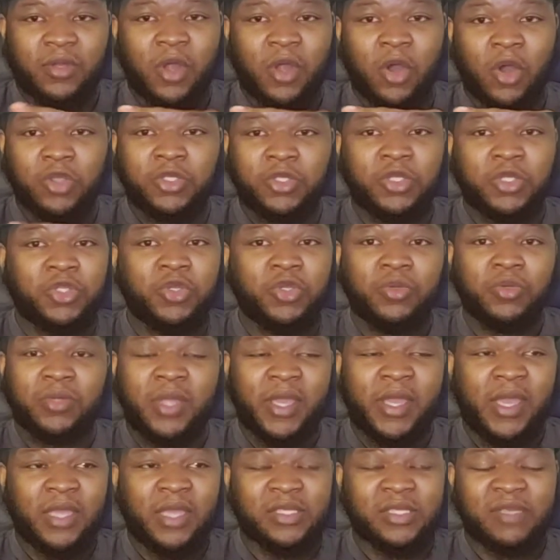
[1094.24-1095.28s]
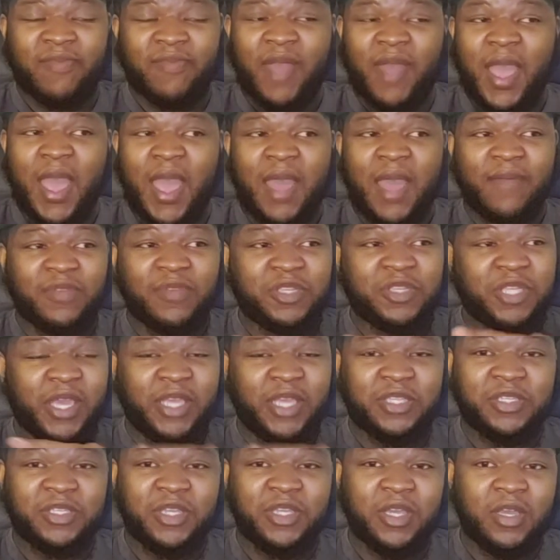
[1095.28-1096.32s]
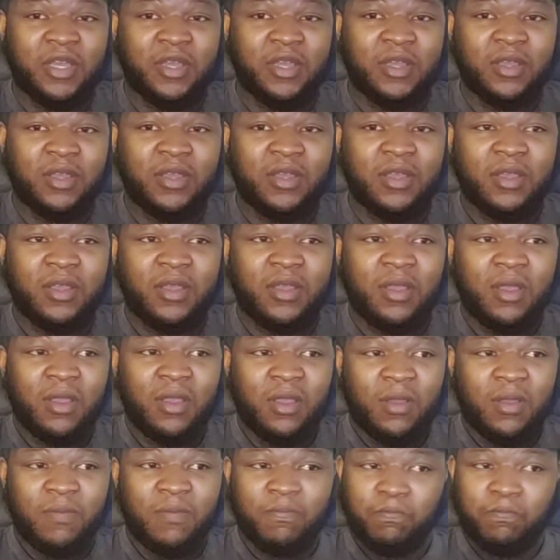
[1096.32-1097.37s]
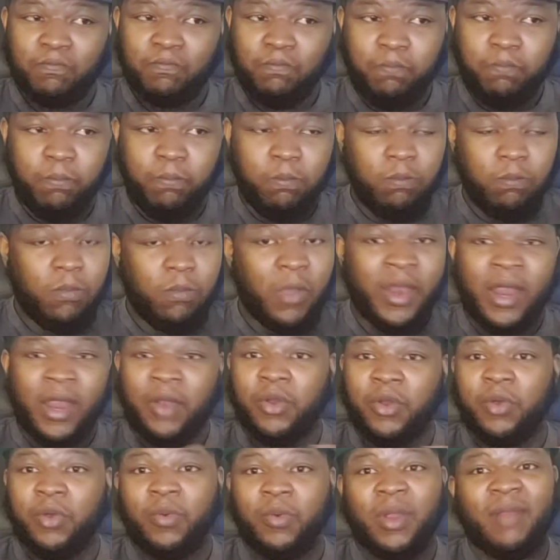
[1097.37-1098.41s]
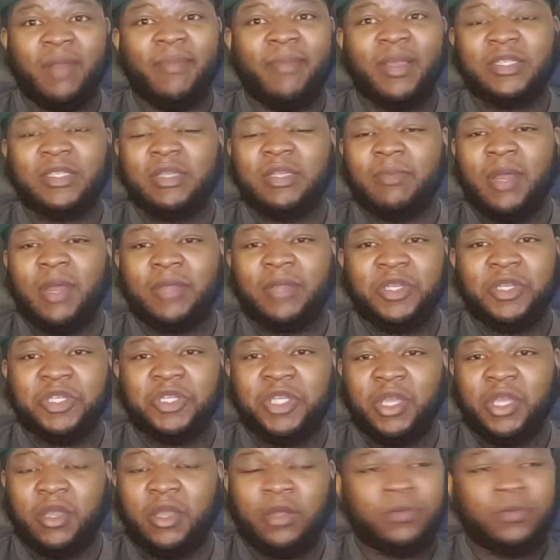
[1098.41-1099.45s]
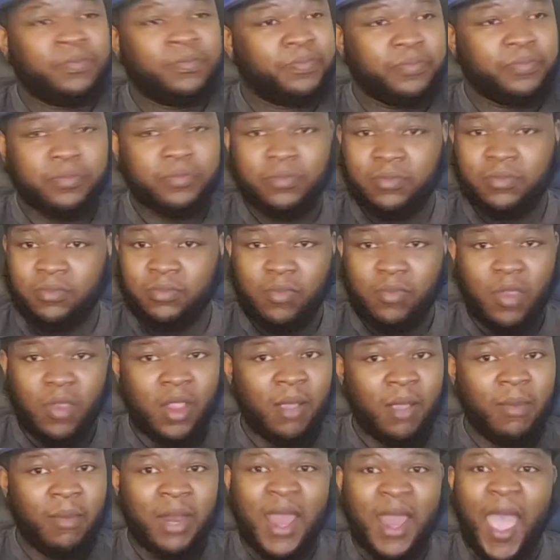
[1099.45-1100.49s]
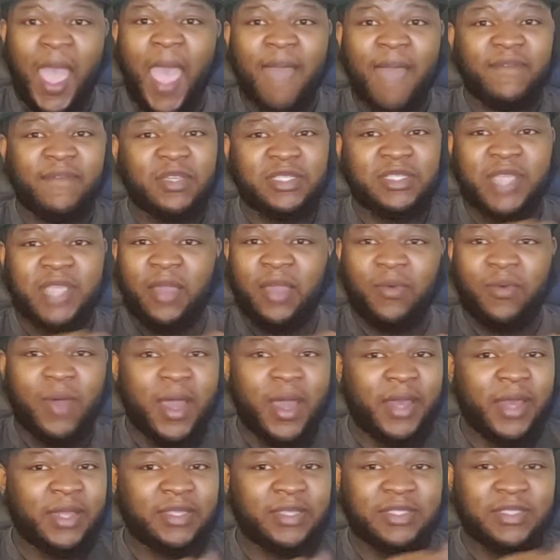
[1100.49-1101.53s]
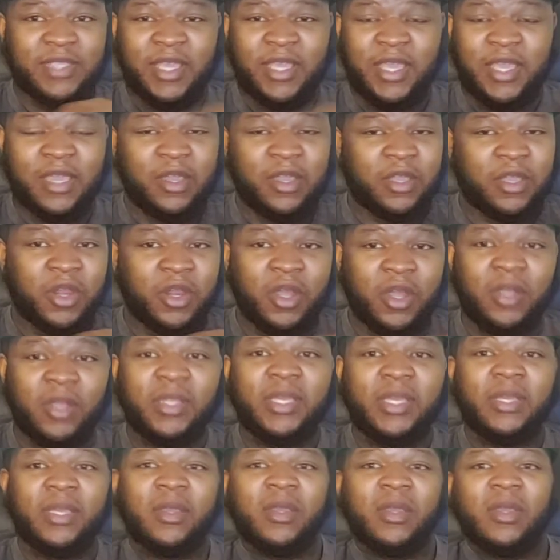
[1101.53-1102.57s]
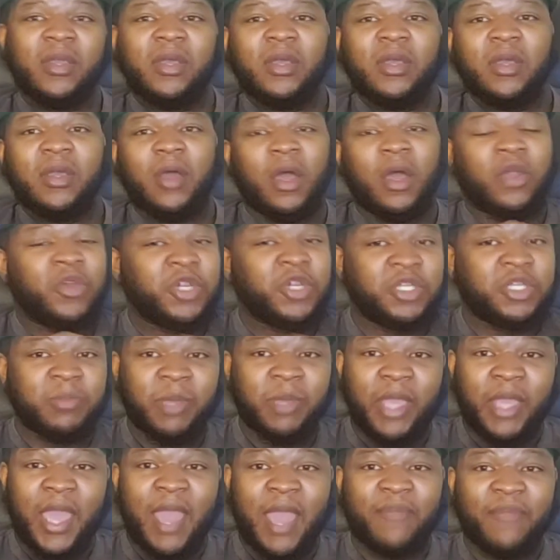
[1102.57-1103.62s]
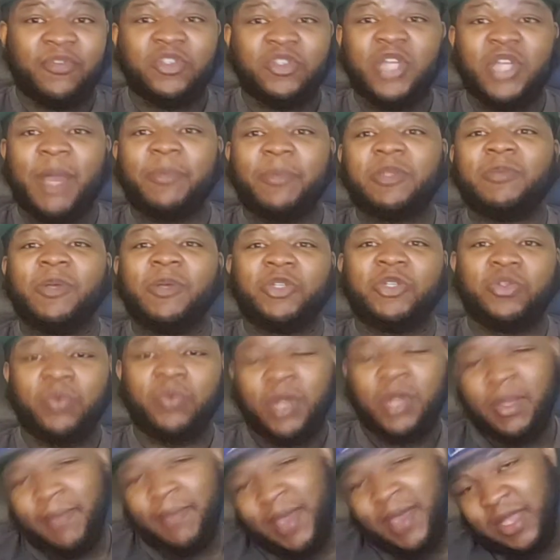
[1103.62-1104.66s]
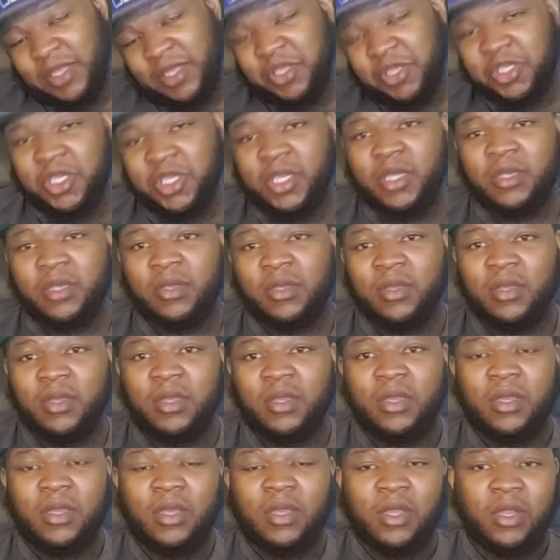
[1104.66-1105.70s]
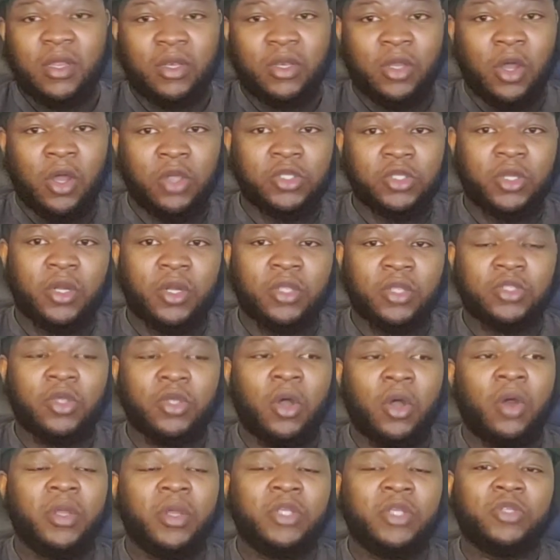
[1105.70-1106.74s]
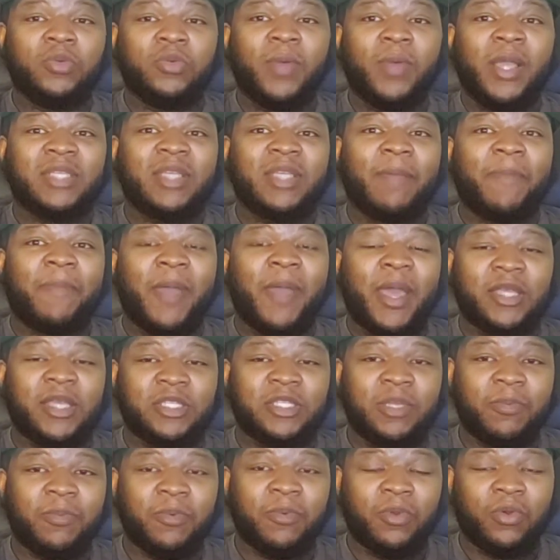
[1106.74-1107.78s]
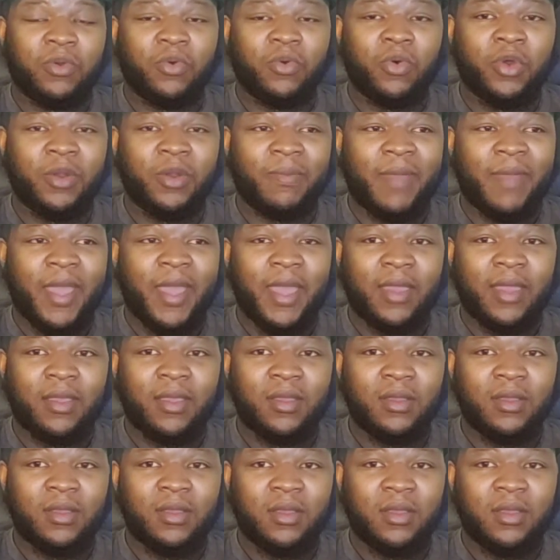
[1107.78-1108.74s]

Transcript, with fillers: Those are two things. If I have a Chase Young, and I don't know the running backs come out this year, but I have a Saquon, a Zeke, a Gurley, a Christian McCaffrey, chopper special running back this year, those are the only two ways I pass up on a quarterback.